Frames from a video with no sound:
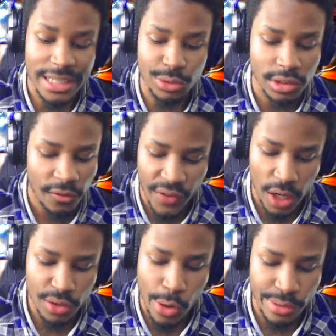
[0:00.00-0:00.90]
Rise Rush,
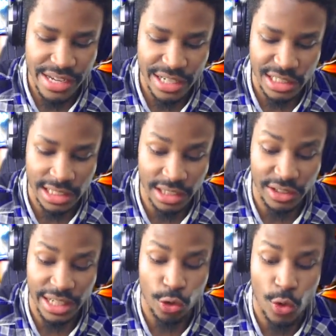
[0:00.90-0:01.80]
fail, Goten is
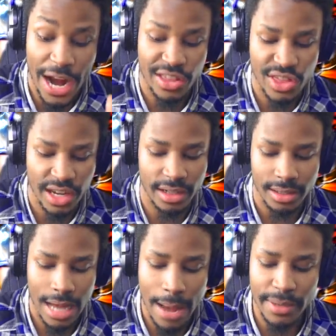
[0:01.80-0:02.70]
literally right there.
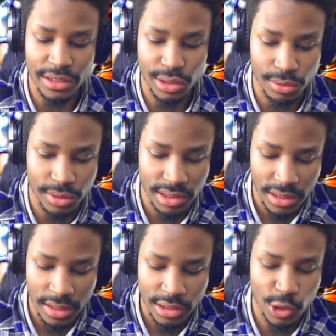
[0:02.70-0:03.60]
I'm gonna choose
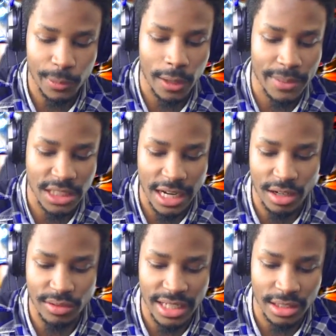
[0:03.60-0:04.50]
Super Art because I
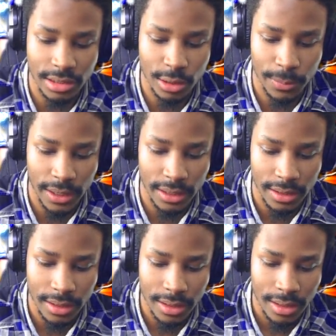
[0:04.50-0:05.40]
don't need Super Art.
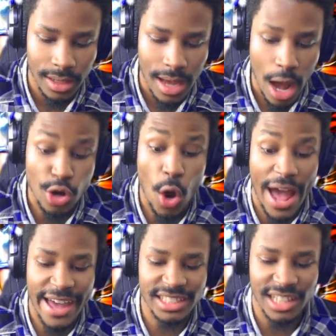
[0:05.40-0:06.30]
Oh, no,
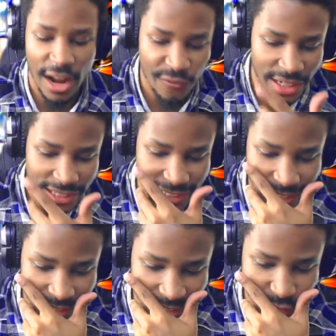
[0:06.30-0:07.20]
I actually, I feel like I
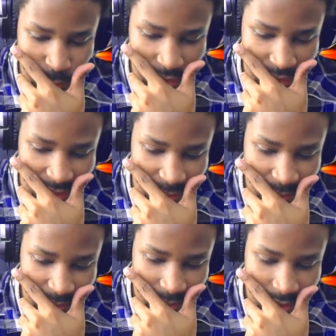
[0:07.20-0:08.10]
kinda need Super Art now.
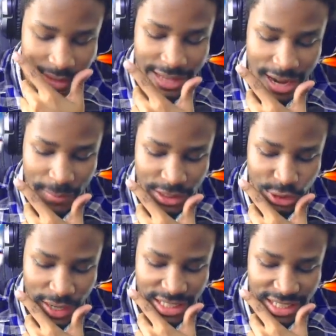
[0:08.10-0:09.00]
Damn, his
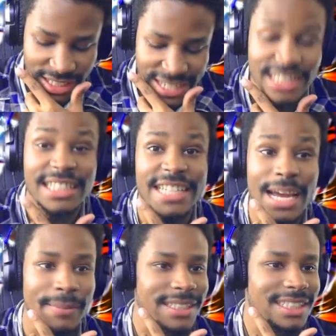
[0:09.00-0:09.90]
strike did decent
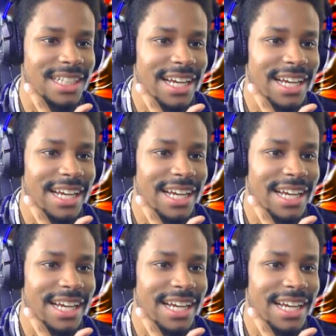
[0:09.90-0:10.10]
damage.